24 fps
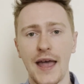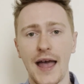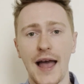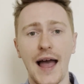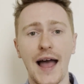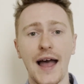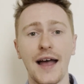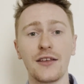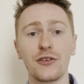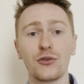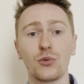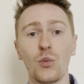
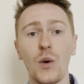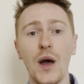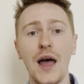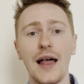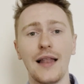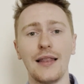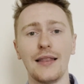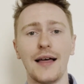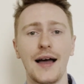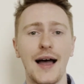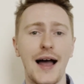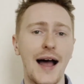as
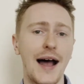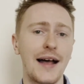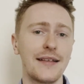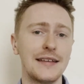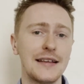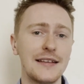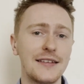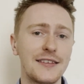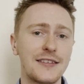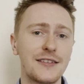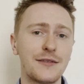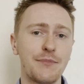well as
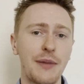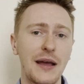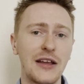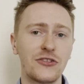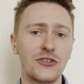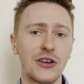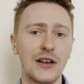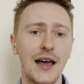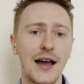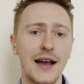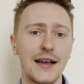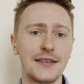its
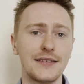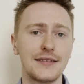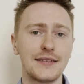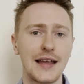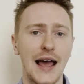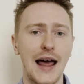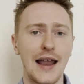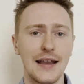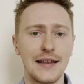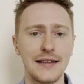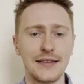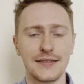specialised
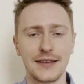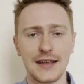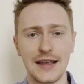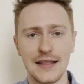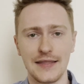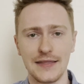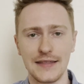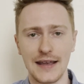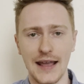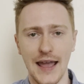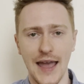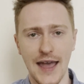talent in
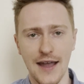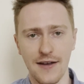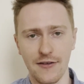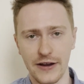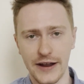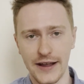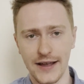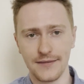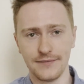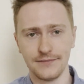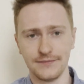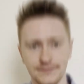the area.